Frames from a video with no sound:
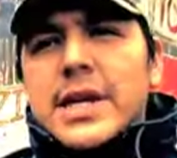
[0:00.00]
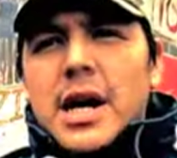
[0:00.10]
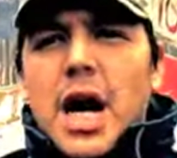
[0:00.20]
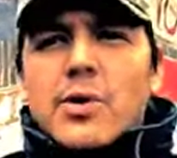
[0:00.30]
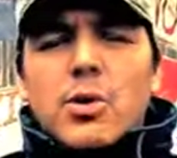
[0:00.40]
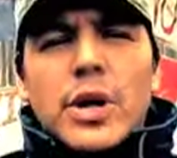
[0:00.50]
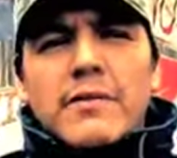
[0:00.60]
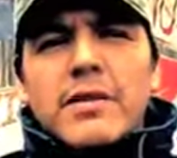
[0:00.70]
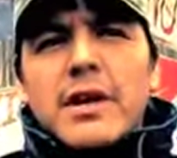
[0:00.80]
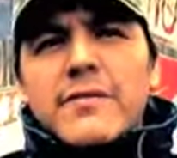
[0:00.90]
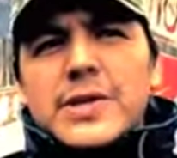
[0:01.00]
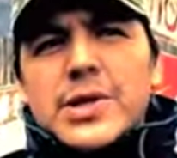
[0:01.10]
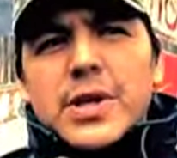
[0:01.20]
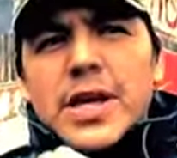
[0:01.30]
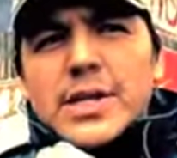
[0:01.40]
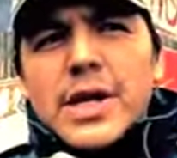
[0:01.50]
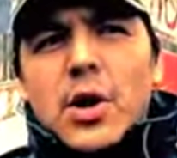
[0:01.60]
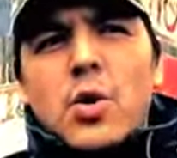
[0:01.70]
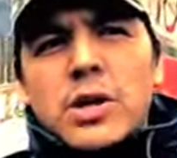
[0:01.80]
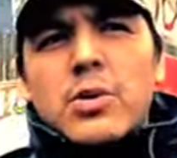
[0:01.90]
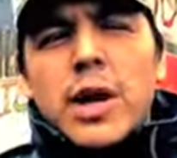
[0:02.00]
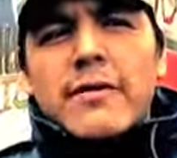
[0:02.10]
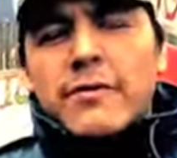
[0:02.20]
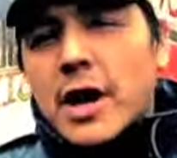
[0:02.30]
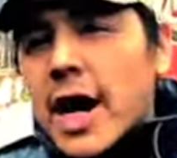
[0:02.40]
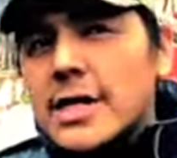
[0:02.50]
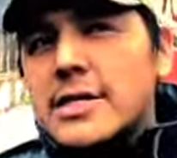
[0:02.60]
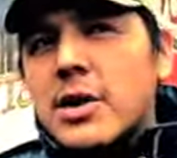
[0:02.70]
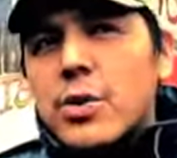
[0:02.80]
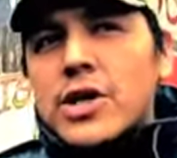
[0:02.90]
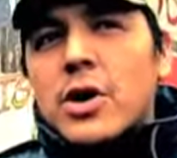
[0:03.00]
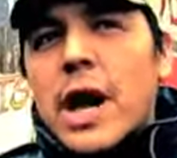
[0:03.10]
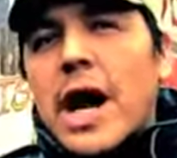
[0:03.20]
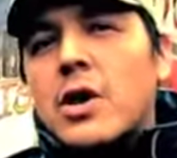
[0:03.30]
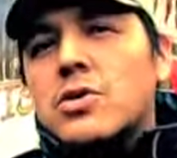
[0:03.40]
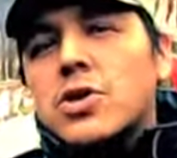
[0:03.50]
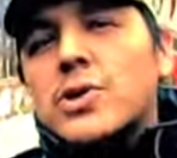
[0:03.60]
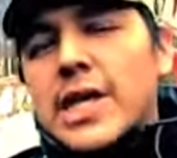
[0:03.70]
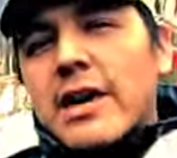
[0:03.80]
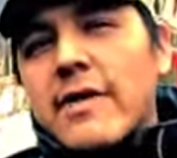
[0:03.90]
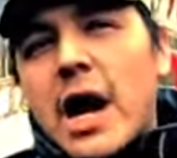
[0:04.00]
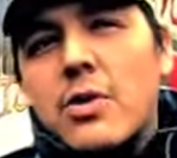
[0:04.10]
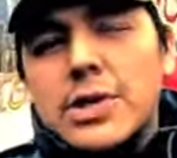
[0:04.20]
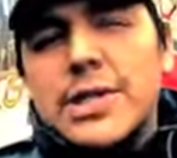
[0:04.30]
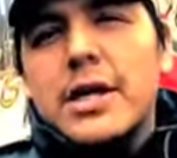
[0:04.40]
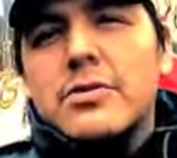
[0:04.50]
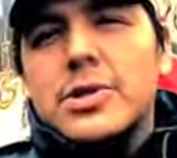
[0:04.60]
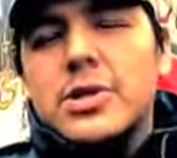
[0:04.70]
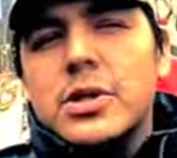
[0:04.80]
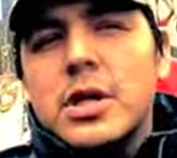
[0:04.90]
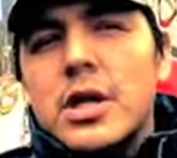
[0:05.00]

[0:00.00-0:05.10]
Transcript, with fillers: that our way of life is, is the only way for us that we know how to save ourselves.